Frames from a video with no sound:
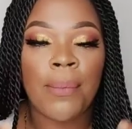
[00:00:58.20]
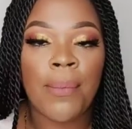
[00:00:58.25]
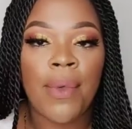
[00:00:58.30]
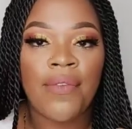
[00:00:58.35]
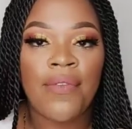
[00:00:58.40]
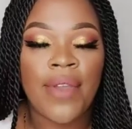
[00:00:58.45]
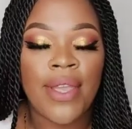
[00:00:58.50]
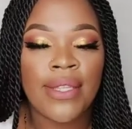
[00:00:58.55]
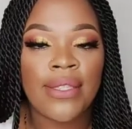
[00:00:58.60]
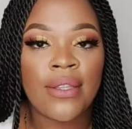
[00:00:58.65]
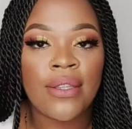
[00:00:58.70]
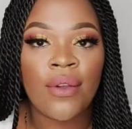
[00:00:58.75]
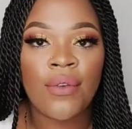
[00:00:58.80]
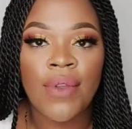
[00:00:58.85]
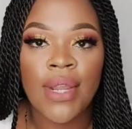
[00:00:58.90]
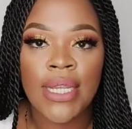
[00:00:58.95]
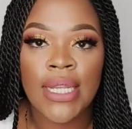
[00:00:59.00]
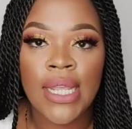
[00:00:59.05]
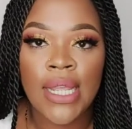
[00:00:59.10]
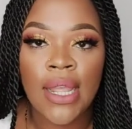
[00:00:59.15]
my face
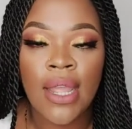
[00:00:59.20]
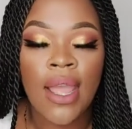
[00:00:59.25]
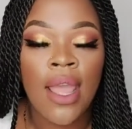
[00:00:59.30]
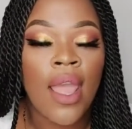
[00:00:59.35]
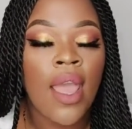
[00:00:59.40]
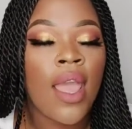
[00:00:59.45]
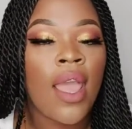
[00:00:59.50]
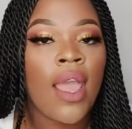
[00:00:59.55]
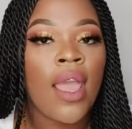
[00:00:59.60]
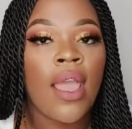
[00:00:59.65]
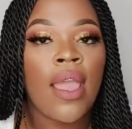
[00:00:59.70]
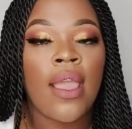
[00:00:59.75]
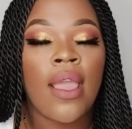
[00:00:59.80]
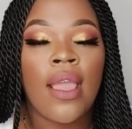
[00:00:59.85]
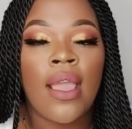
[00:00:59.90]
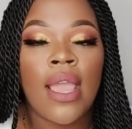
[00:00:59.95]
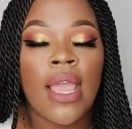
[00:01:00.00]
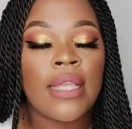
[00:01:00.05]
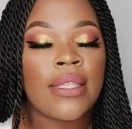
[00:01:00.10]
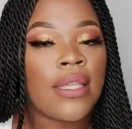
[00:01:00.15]
already.
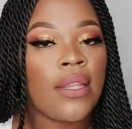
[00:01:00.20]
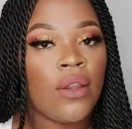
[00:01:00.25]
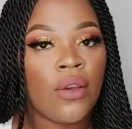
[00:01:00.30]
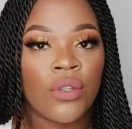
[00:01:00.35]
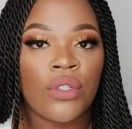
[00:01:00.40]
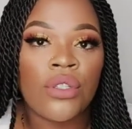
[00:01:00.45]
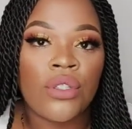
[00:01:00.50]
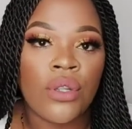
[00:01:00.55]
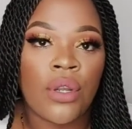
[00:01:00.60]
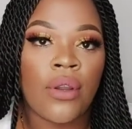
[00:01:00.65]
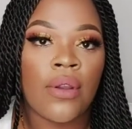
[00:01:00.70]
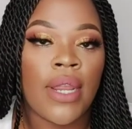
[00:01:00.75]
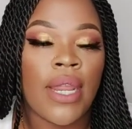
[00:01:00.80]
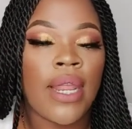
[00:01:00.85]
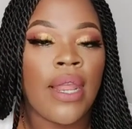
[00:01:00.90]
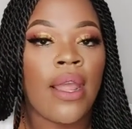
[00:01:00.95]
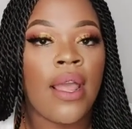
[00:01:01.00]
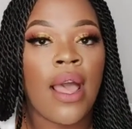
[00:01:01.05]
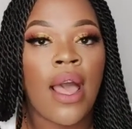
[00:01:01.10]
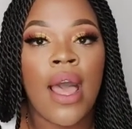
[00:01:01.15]
It's a long
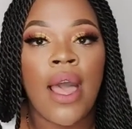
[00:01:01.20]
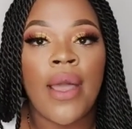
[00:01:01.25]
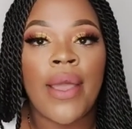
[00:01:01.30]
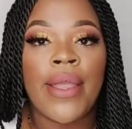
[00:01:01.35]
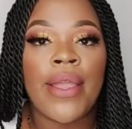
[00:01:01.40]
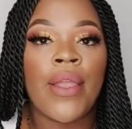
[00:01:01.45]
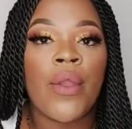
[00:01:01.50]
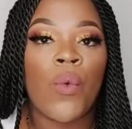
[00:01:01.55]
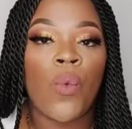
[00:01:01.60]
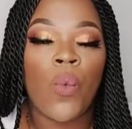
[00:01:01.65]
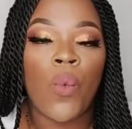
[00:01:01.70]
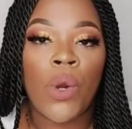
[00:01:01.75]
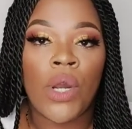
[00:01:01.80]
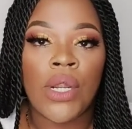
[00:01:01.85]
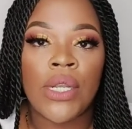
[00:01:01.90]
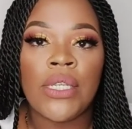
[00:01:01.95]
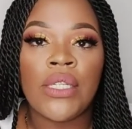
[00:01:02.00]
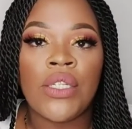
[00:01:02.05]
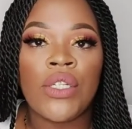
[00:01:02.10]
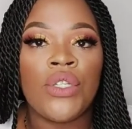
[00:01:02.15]
story. I
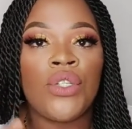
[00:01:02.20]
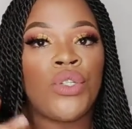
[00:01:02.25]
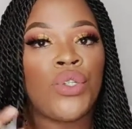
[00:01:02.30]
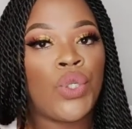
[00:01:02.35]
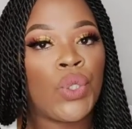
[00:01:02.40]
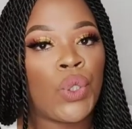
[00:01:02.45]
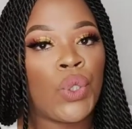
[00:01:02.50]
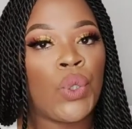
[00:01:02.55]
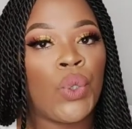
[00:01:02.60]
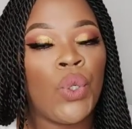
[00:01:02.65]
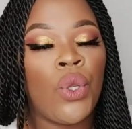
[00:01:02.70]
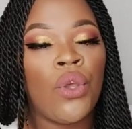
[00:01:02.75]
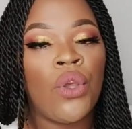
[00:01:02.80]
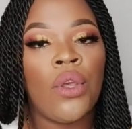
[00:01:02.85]
wanted to